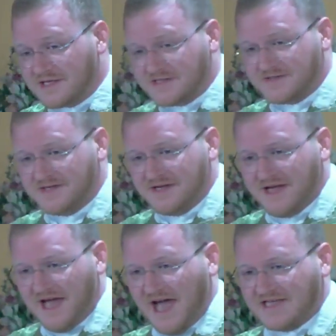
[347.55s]
us
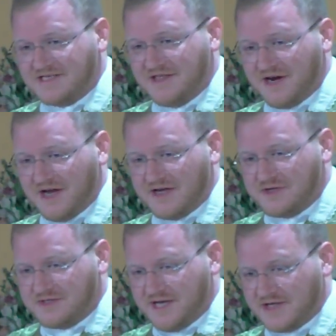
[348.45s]
ask their
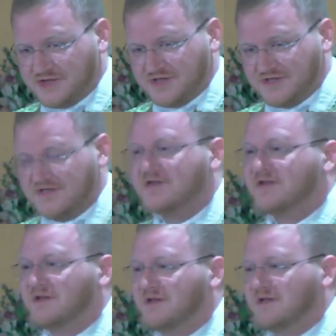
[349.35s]
intercession,
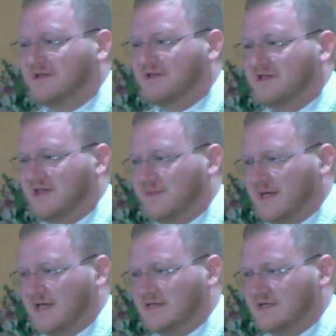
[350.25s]
that they
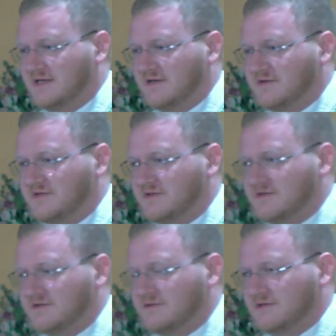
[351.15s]
may continue
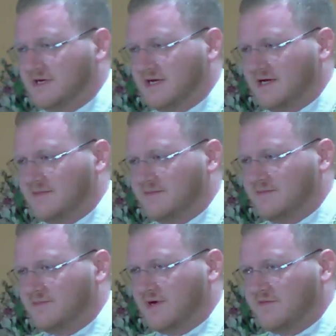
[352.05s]
to
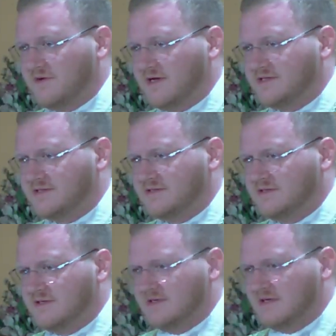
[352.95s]
pray for us,
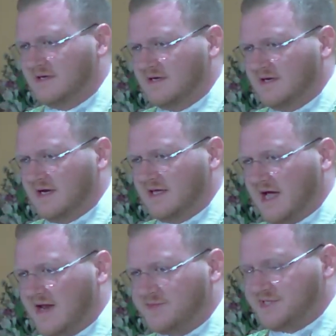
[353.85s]
and that
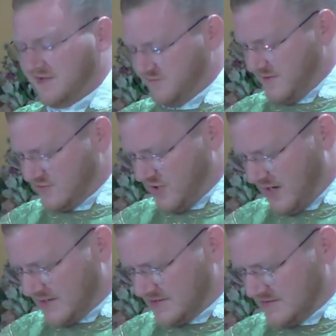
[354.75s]
God himself may
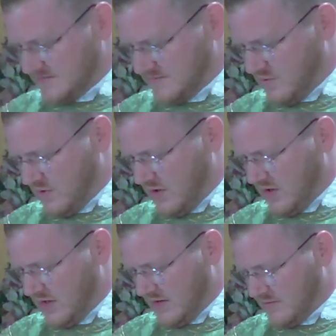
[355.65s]
draw us
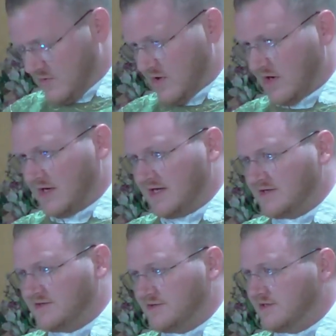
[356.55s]
more and more
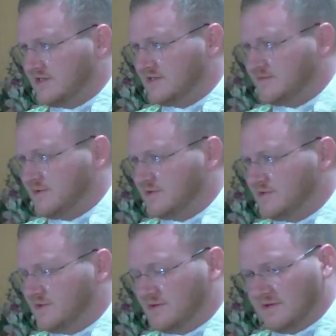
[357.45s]
into his
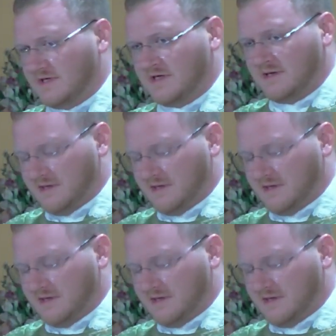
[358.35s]
most holy